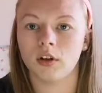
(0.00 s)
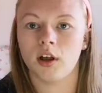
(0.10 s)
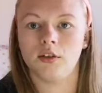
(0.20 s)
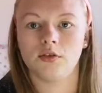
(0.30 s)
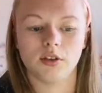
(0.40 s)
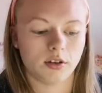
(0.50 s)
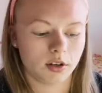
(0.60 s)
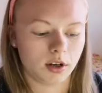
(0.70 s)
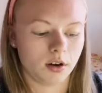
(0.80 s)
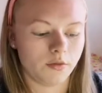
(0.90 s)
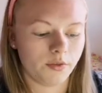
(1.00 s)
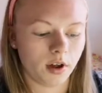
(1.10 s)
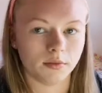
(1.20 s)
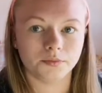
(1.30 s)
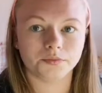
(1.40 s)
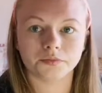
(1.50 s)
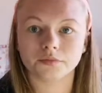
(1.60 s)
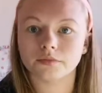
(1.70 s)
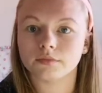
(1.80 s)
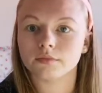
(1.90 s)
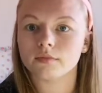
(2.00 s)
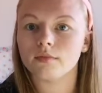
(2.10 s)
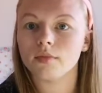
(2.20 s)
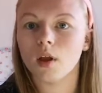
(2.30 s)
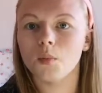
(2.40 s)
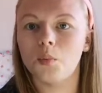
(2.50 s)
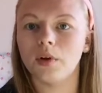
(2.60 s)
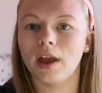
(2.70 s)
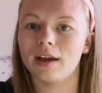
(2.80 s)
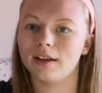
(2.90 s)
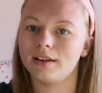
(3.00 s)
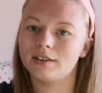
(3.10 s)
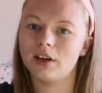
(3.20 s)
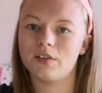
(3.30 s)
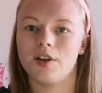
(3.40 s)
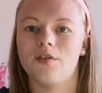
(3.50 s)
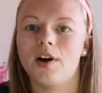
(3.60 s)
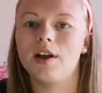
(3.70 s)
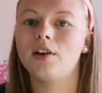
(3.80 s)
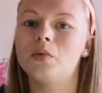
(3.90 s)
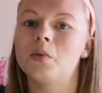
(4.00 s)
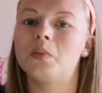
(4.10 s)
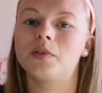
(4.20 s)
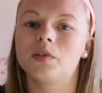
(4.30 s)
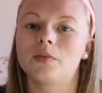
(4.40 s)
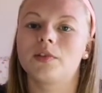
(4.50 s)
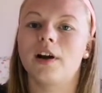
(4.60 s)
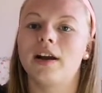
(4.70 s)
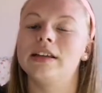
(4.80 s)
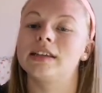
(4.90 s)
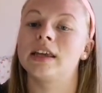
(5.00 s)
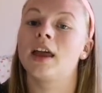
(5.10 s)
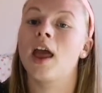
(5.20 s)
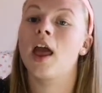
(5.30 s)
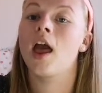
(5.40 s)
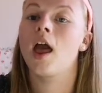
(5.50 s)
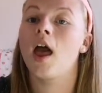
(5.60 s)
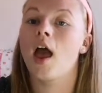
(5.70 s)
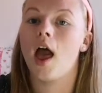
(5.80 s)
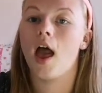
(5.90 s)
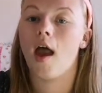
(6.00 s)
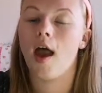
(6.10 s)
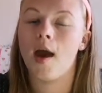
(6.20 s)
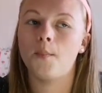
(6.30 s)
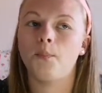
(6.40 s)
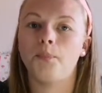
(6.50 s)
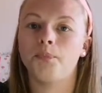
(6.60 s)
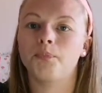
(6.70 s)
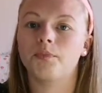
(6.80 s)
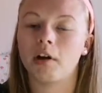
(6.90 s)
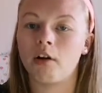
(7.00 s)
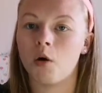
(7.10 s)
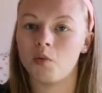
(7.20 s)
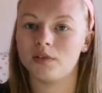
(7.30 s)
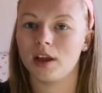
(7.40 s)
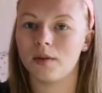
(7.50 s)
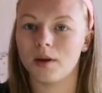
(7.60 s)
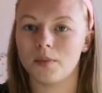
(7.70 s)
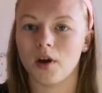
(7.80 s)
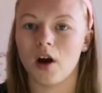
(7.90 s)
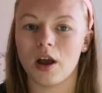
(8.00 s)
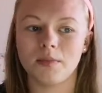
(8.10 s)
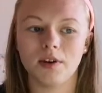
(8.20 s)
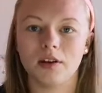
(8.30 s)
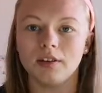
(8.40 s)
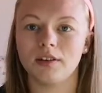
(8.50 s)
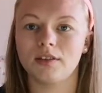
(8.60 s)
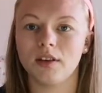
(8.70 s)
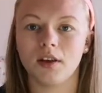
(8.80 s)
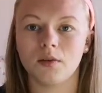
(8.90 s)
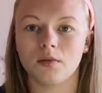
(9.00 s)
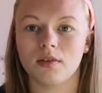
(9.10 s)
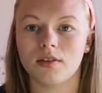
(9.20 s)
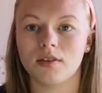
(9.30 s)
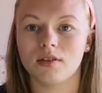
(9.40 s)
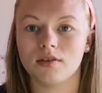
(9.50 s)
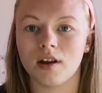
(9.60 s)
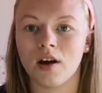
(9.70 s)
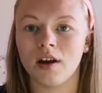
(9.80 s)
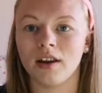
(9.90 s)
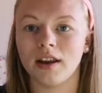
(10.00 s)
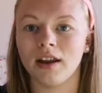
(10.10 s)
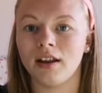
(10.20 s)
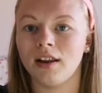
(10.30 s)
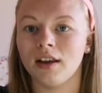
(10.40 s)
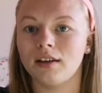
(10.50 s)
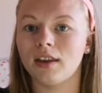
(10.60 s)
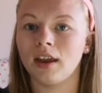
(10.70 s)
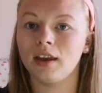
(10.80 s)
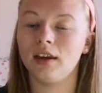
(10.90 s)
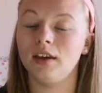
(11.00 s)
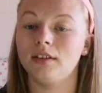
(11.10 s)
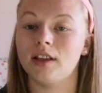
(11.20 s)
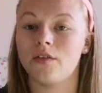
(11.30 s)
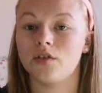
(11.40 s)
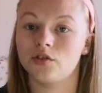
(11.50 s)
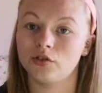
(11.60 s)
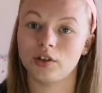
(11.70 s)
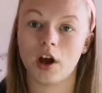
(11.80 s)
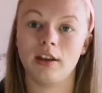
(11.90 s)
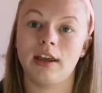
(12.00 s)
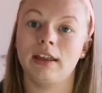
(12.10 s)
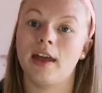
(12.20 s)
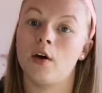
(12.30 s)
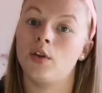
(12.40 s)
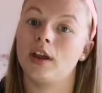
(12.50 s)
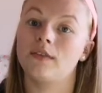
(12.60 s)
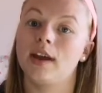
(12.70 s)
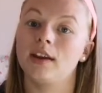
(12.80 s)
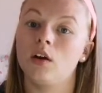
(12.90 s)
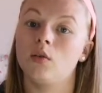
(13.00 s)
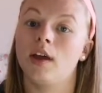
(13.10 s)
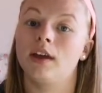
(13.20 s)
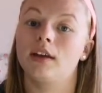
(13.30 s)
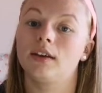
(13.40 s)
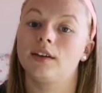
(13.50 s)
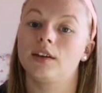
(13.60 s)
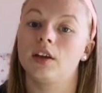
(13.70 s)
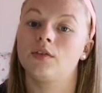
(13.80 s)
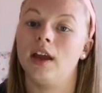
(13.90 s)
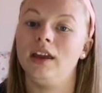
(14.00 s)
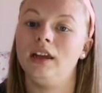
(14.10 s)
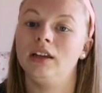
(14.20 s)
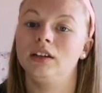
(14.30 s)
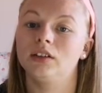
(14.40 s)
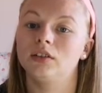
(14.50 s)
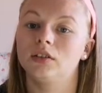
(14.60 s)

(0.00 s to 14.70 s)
the lights or something really gone flying. But yeah, so if I come up with something crazy, um, they're always like behind me on like that idea. Like they never shut that idea down. Like if they don't like, if they